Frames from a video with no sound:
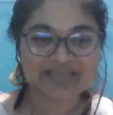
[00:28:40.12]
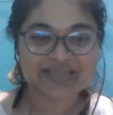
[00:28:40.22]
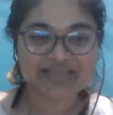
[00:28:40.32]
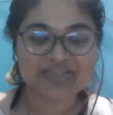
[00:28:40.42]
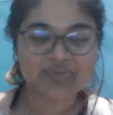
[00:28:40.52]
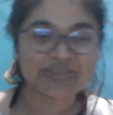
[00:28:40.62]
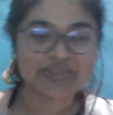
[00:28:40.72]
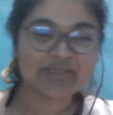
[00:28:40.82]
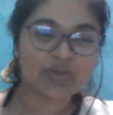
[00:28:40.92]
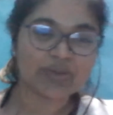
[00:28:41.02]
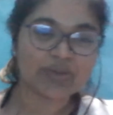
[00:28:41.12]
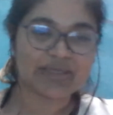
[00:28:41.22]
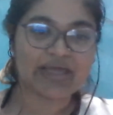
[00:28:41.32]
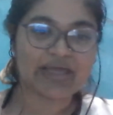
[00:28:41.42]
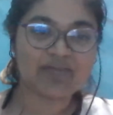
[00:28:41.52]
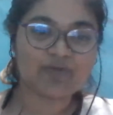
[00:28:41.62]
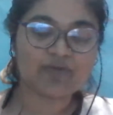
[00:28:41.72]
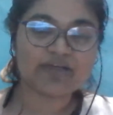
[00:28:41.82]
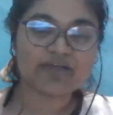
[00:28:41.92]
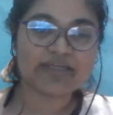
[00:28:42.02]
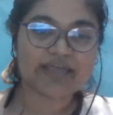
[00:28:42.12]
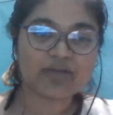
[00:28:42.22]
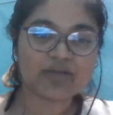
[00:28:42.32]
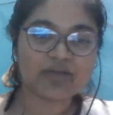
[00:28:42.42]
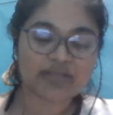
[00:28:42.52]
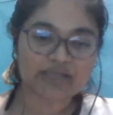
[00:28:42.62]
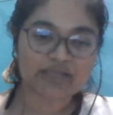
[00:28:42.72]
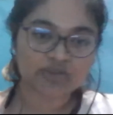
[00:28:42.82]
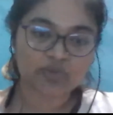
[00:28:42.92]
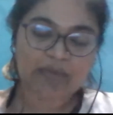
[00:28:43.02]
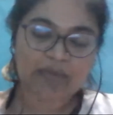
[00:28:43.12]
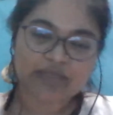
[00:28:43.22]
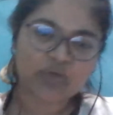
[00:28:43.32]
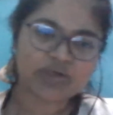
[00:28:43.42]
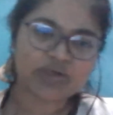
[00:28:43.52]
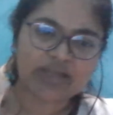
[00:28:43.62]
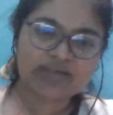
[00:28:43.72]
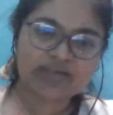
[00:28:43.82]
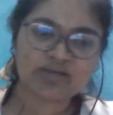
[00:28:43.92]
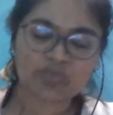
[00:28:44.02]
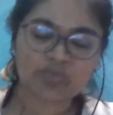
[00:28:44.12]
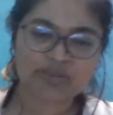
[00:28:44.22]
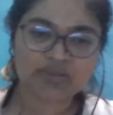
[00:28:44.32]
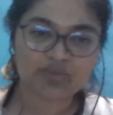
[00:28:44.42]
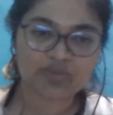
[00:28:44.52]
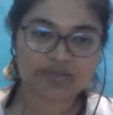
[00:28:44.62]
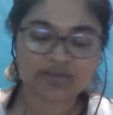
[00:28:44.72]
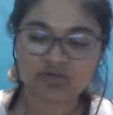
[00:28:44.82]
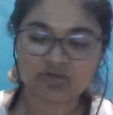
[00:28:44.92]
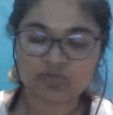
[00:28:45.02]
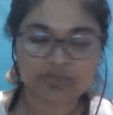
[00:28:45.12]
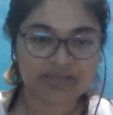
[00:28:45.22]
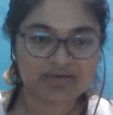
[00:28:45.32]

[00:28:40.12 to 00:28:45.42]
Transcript: Ashwini? Okay, I'll forward it again on the NATA group. Are you on NATA 2020 group, right?